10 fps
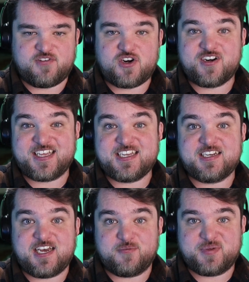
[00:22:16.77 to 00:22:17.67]
I've heard
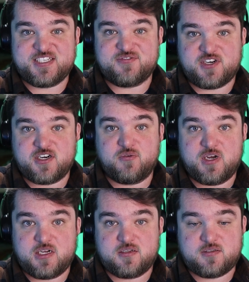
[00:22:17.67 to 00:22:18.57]
In-N-Out pays very
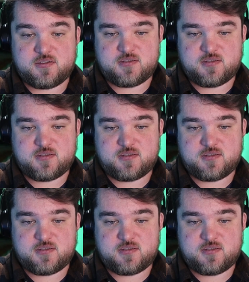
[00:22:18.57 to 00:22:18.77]
well.